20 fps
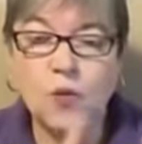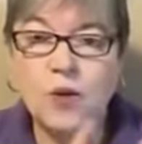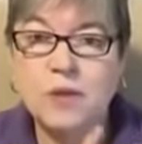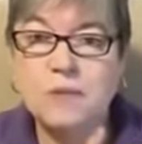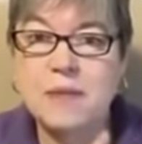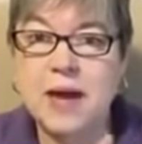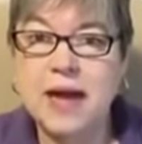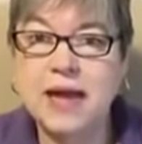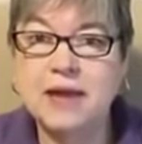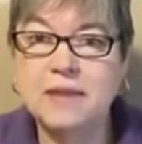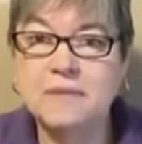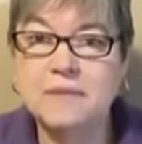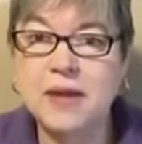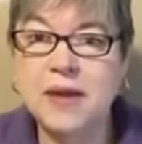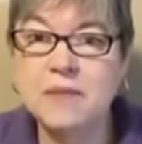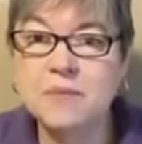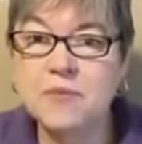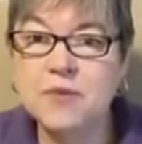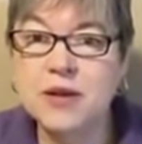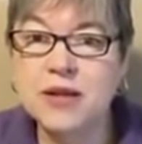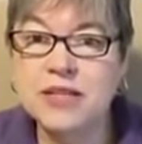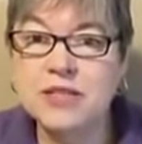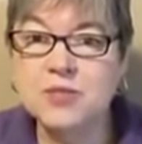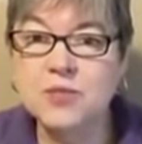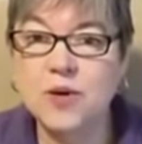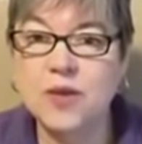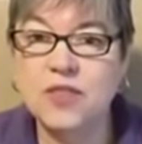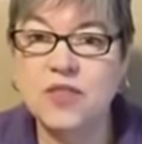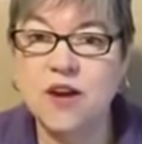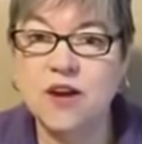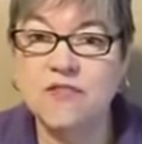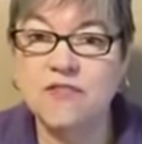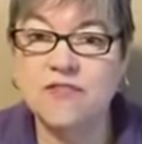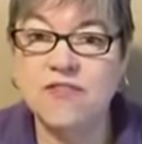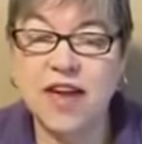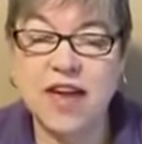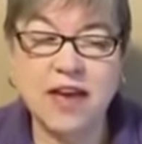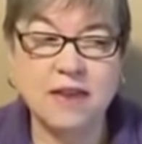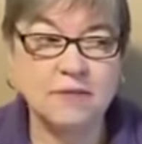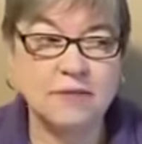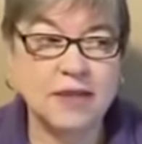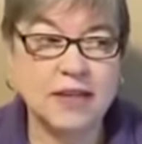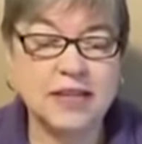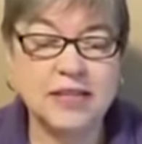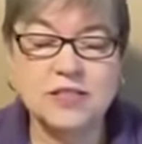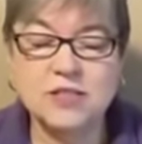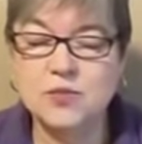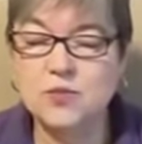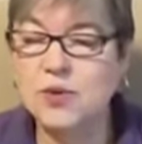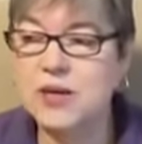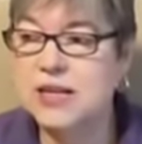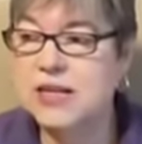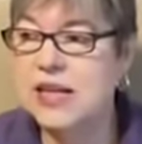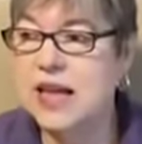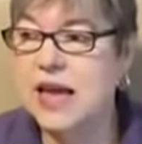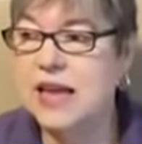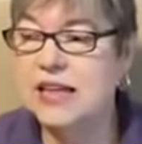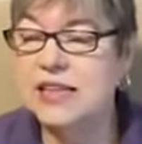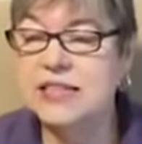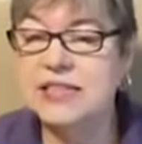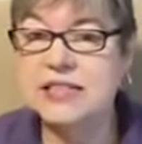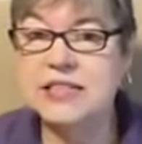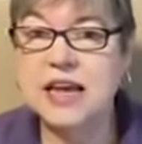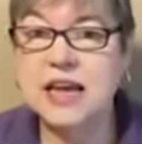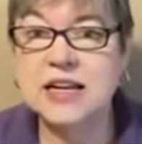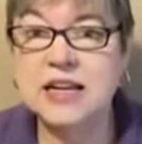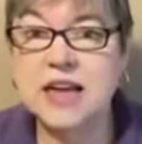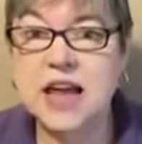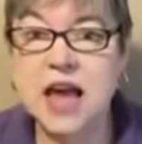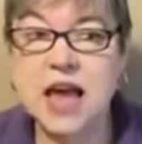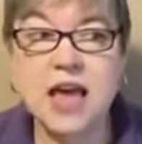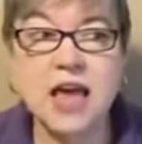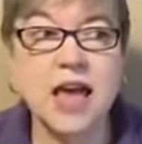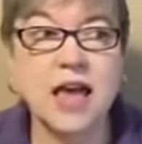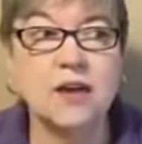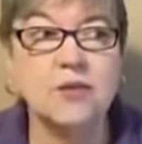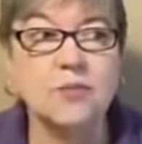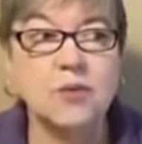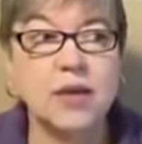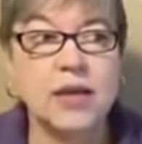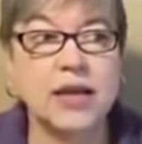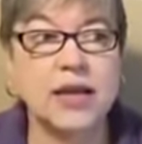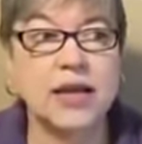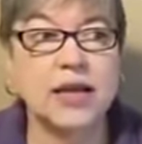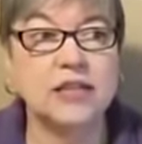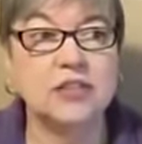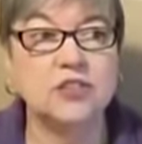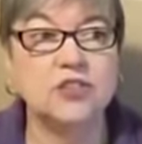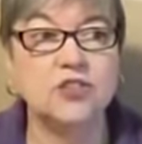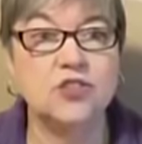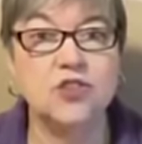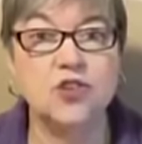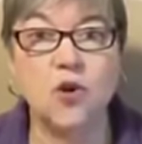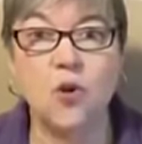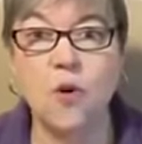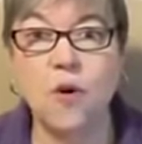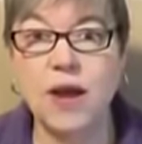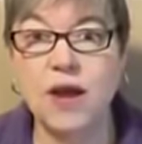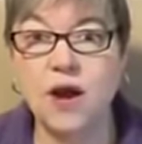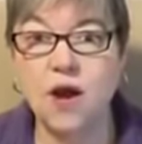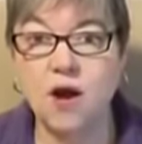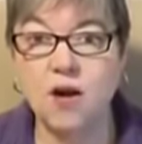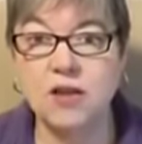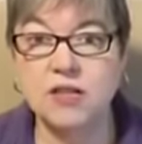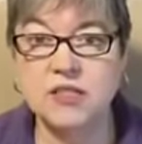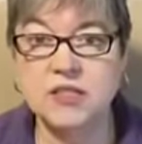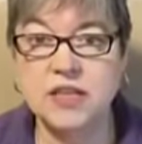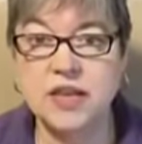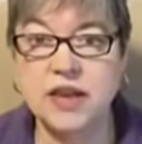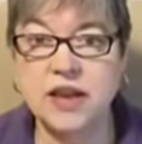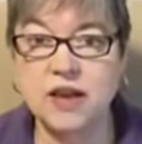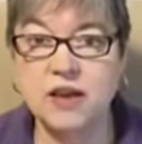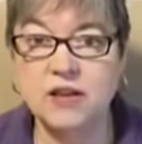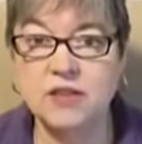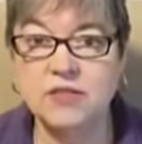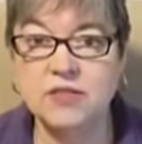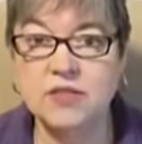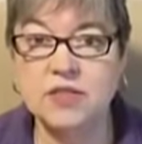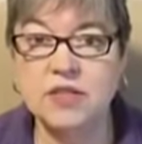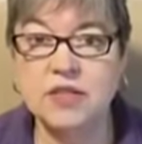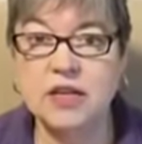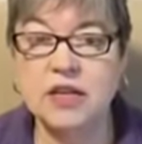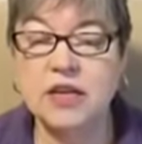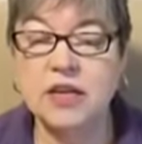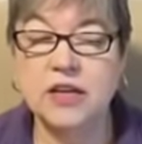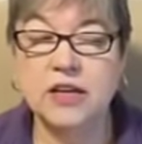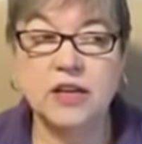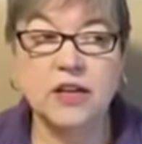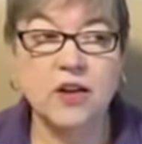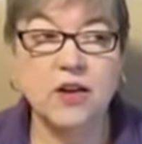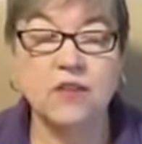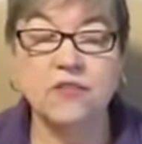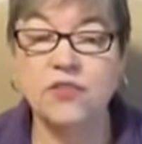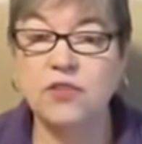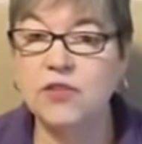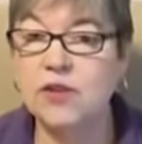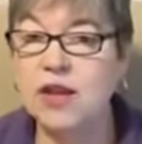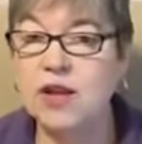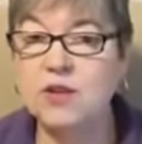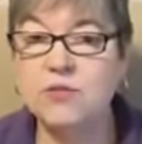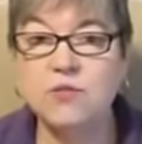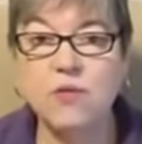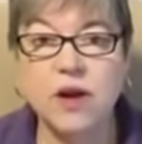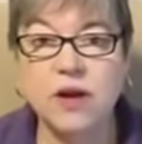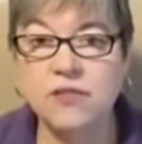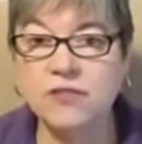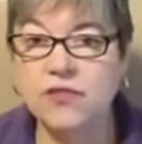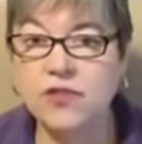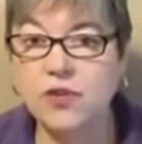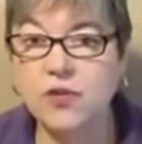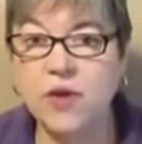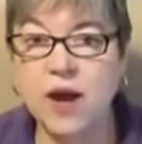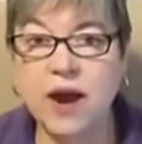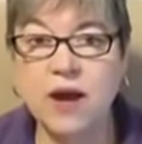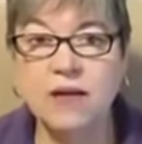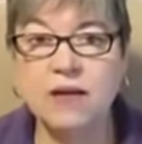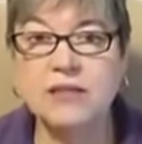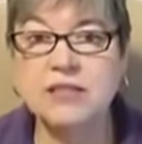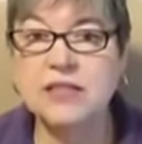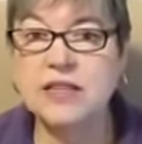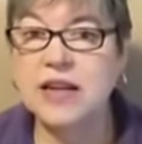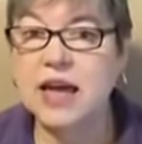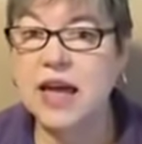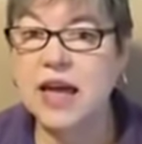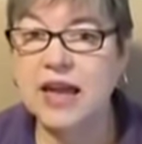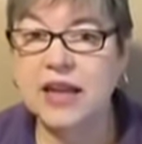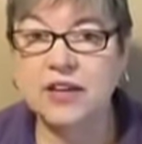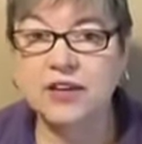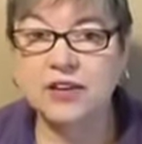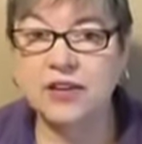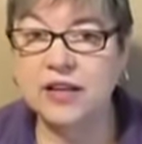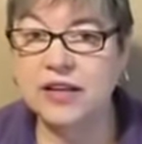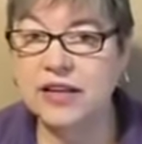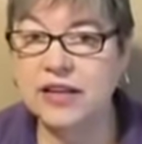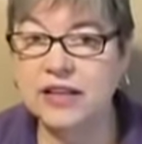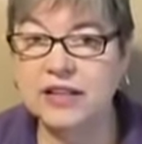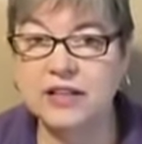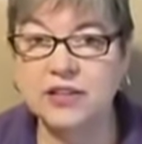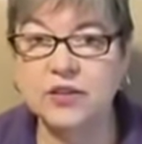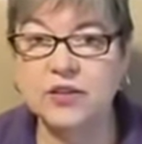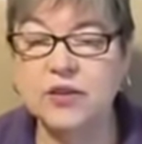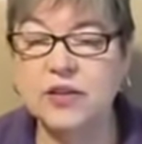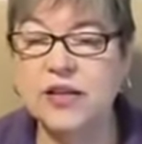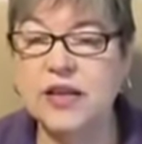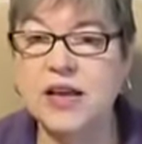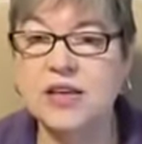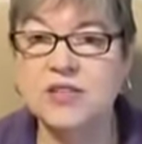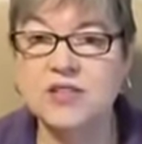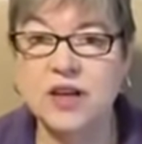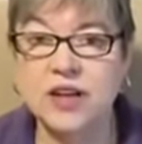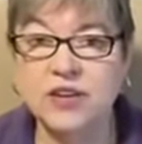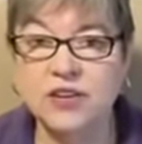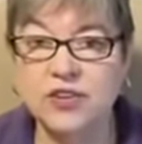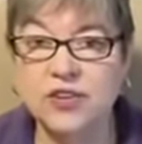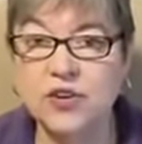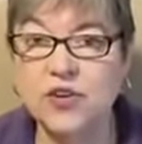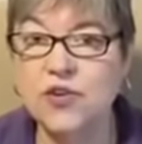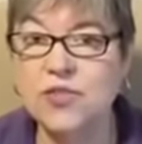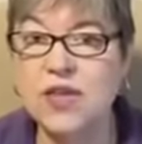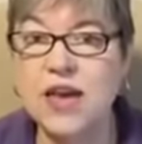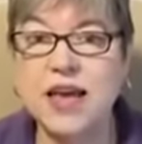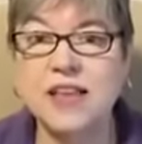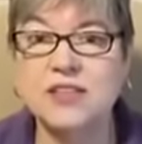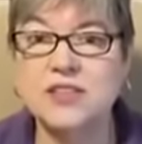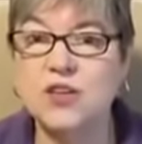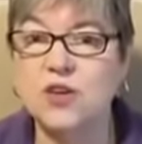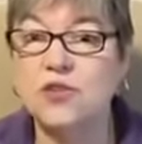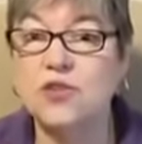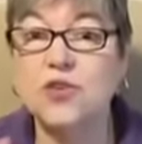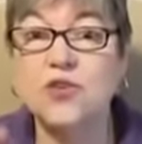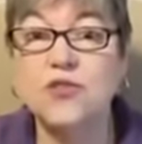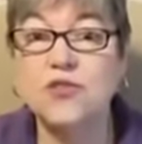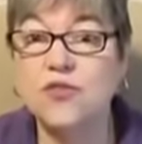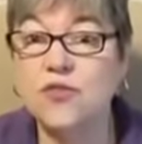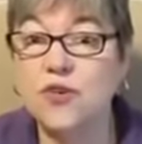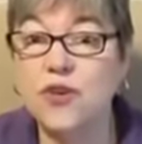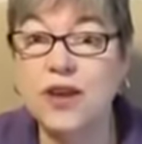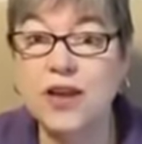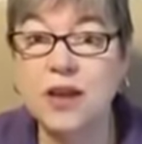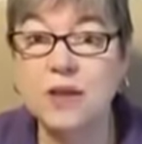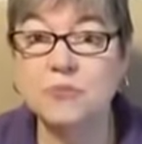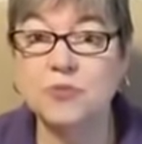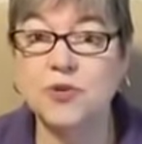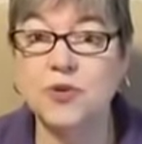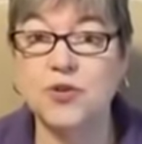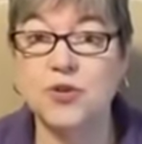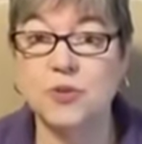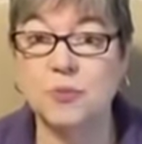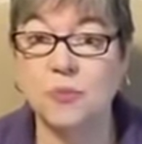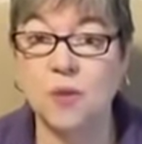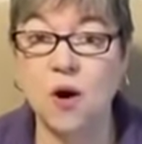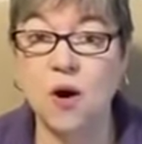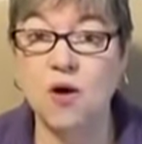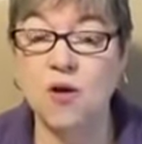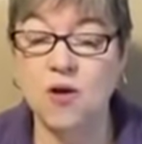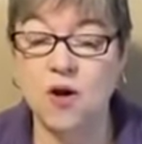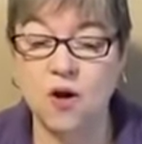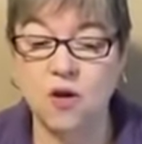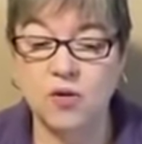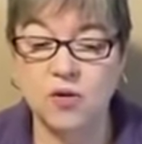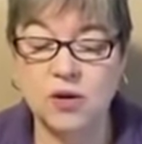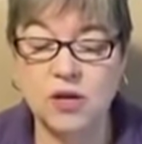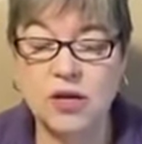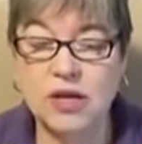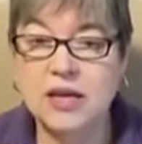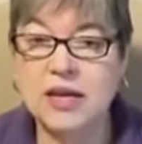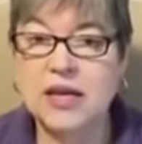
We make memories with our families. We take Sunday and we enjoy ourselves. You know, if you need to run a few errands today and you didn't get to do it yesterday, do that so you free up your tomorrow.